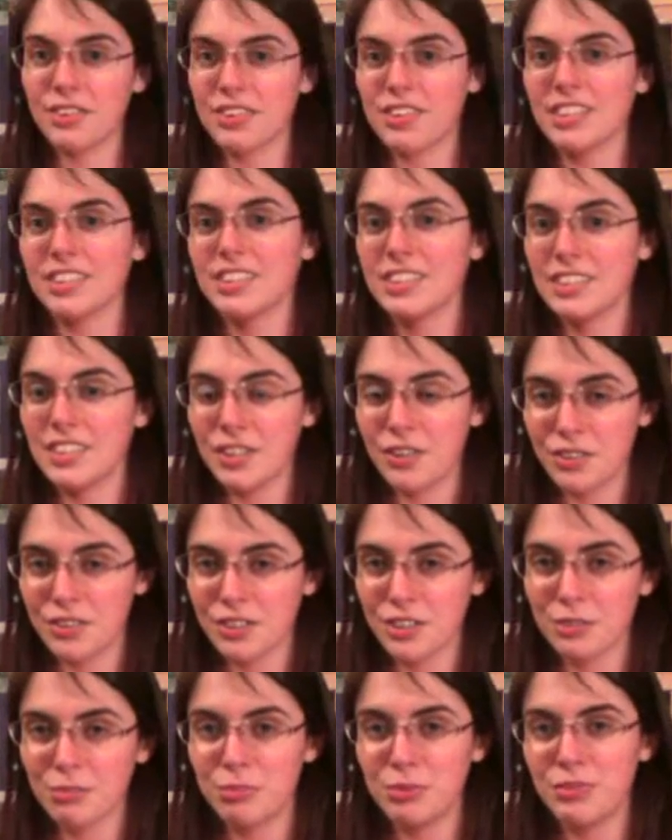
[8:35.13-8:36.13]
This is the
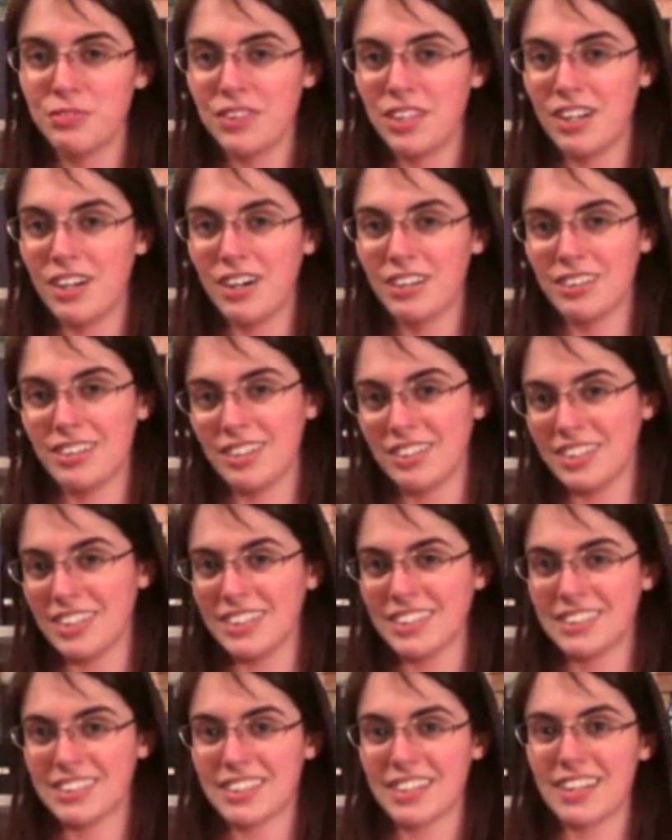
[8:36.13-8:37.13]
3rd movie on the
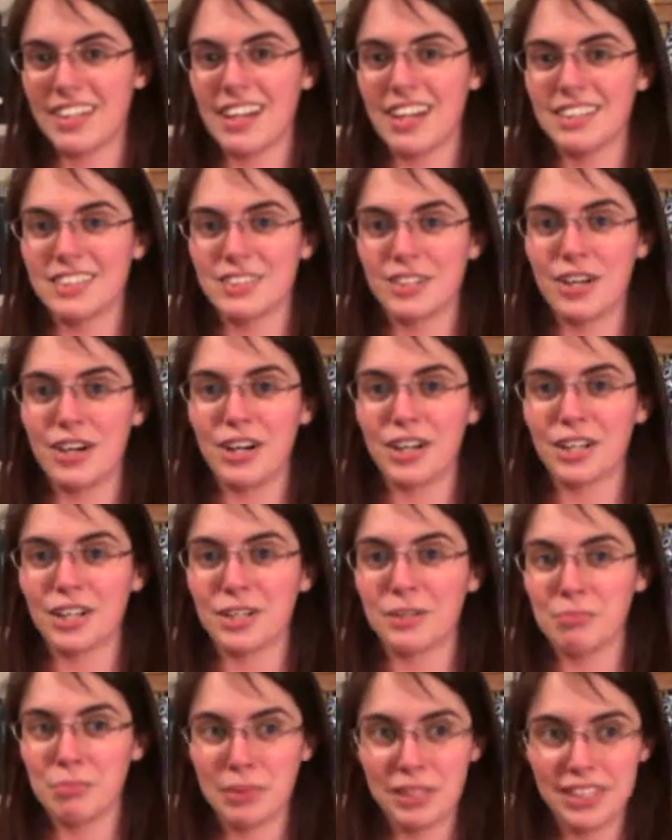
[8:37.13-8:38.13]
list that I saw
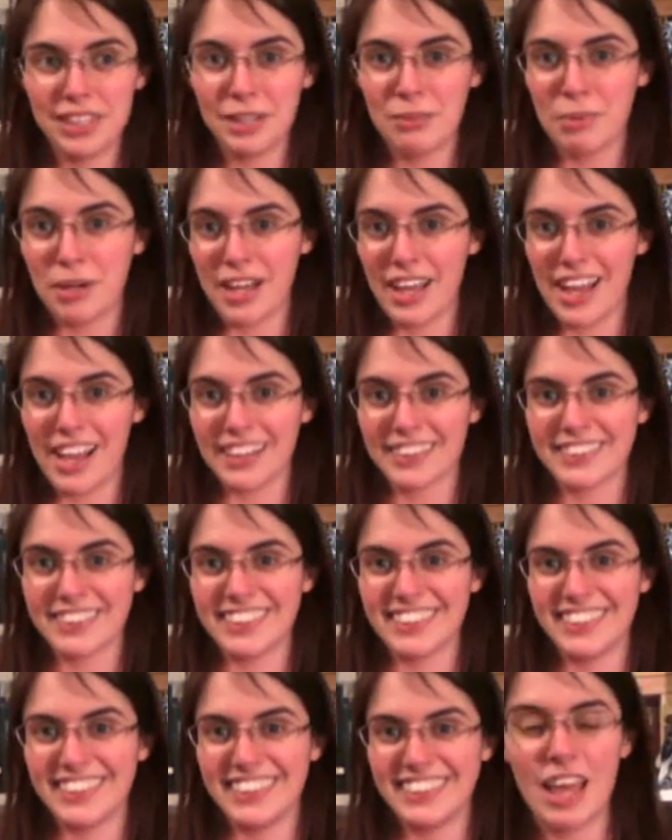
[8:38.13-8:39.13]
completely by
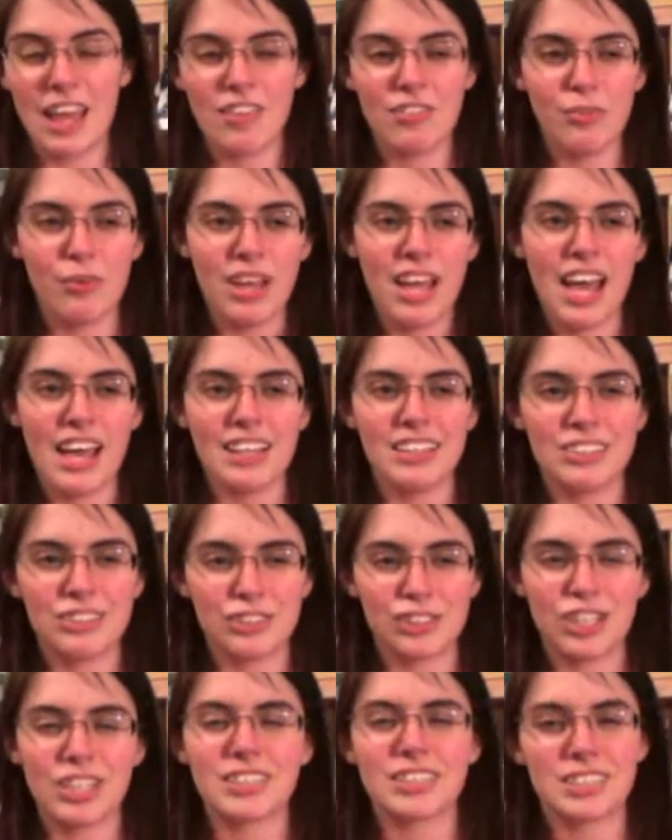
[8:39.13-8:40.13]
accident. If we hadn't
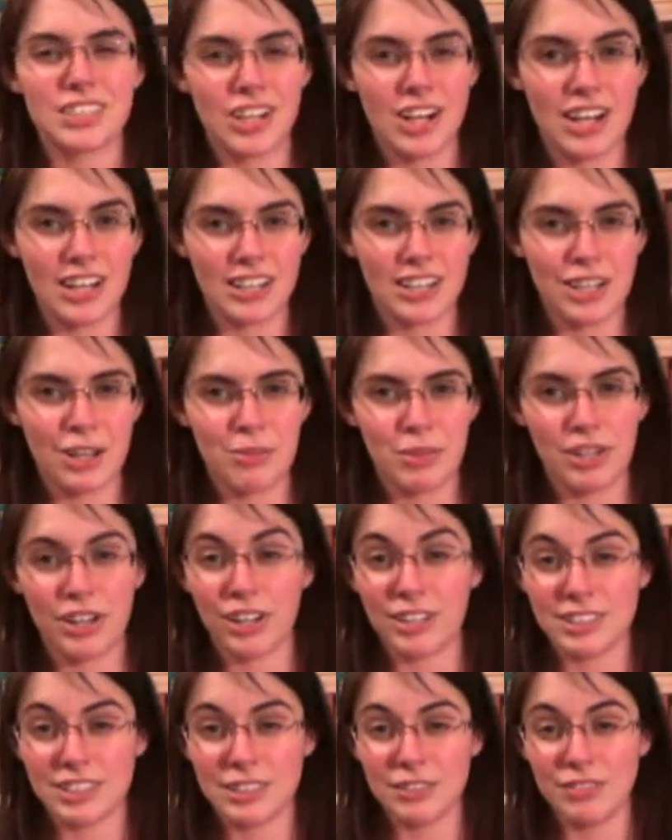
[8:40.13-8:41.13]
just caught it coming
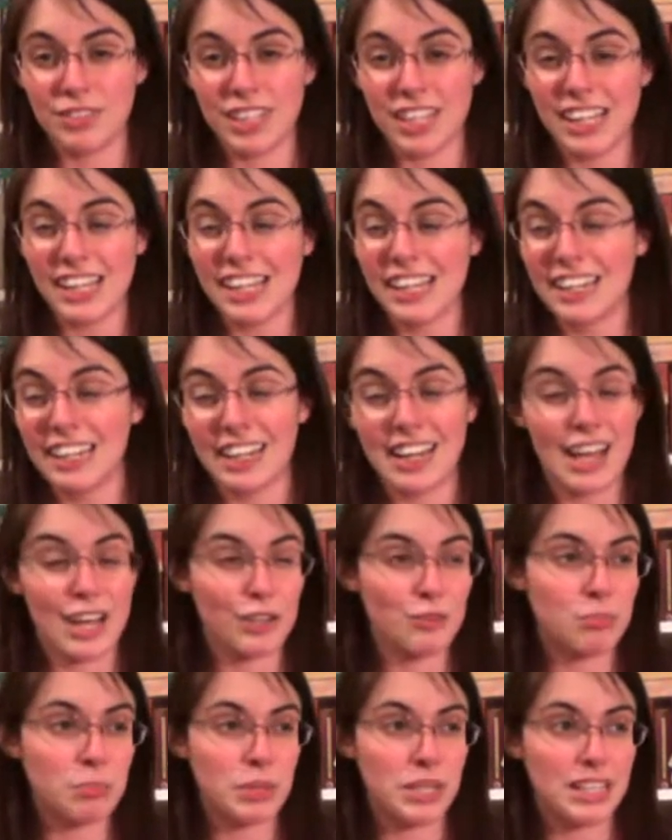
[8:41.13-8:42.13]
on TV, and it
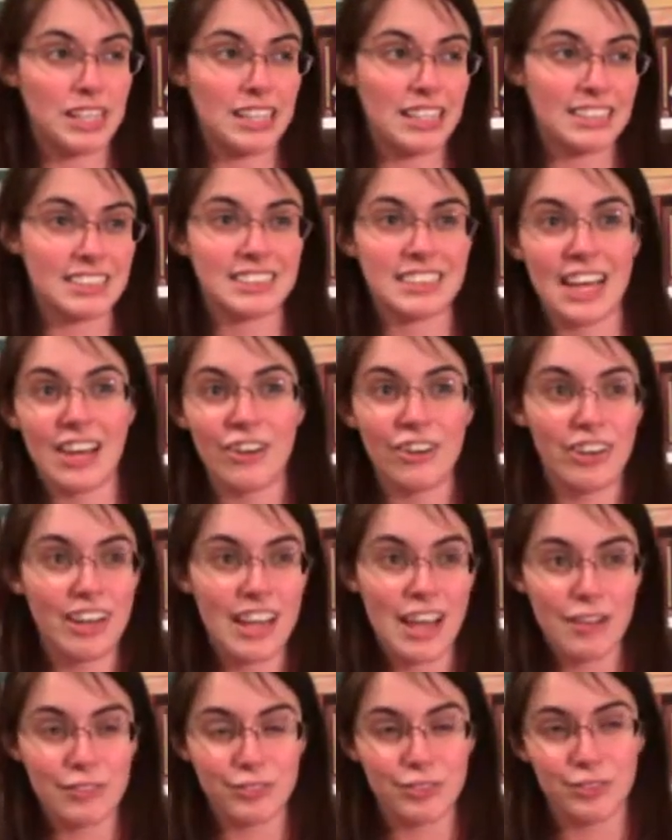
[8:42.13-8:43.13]
hadn't been a
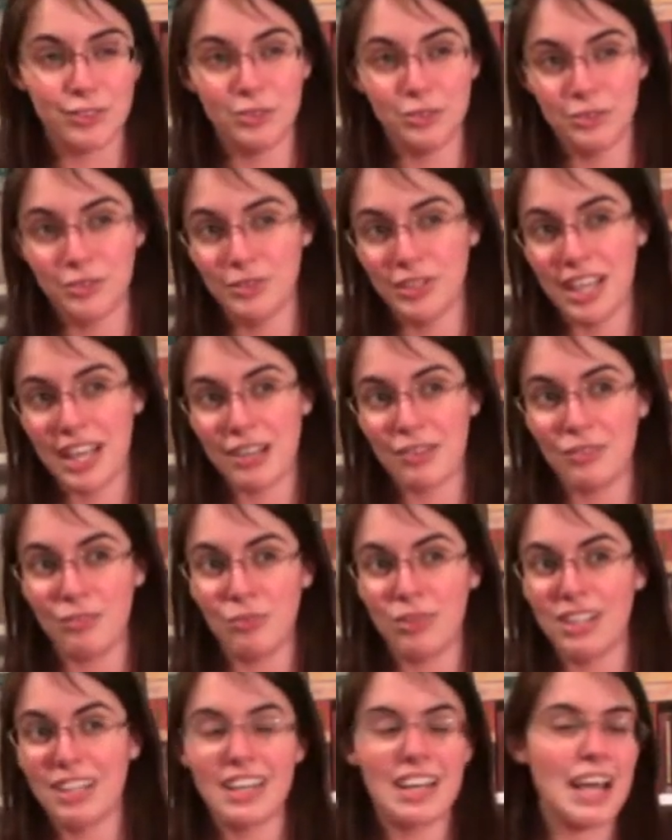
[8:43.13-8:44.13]
Saturday afternoon, and
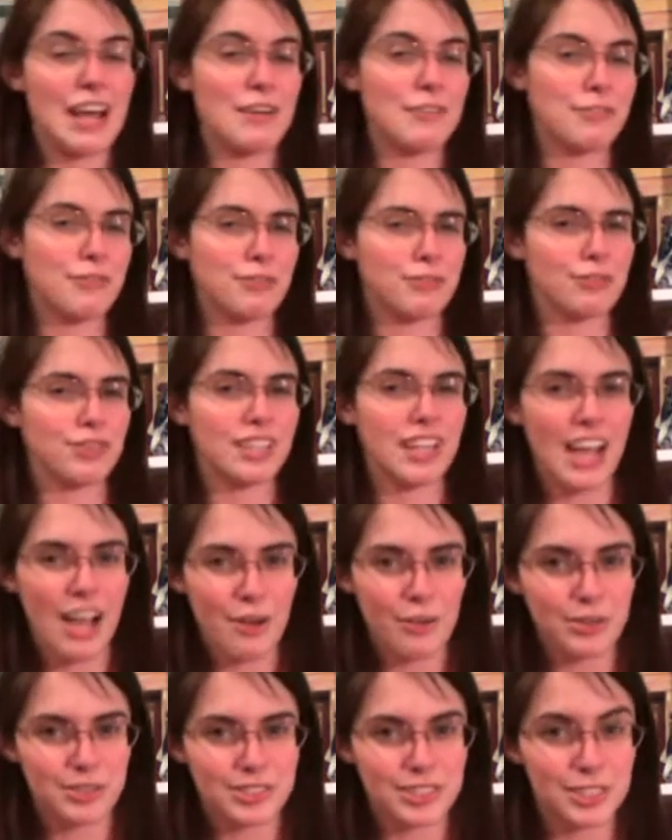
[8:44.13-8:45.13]
we didn't have 3
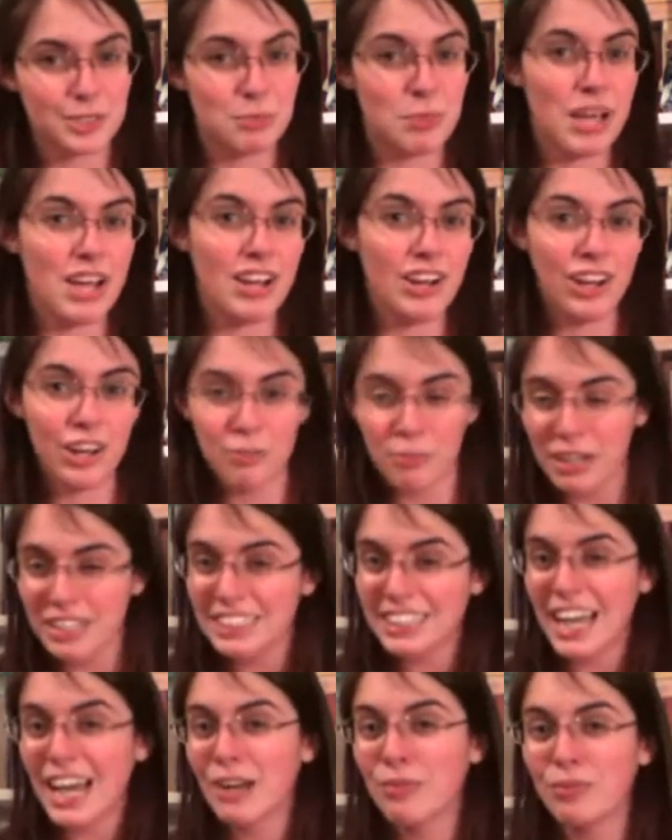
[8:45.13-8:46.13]
hours to spare, and my
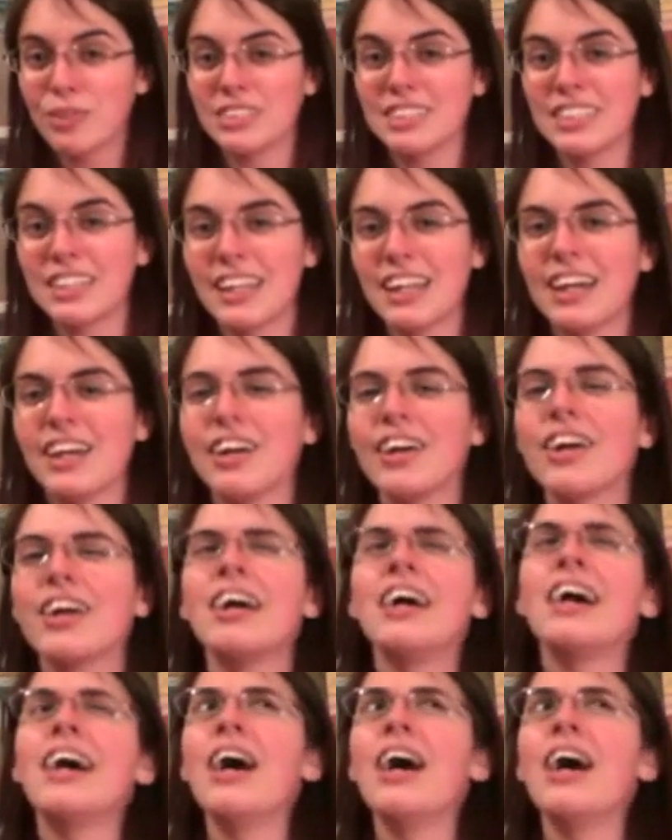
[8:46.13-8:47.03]
dad wasn't there,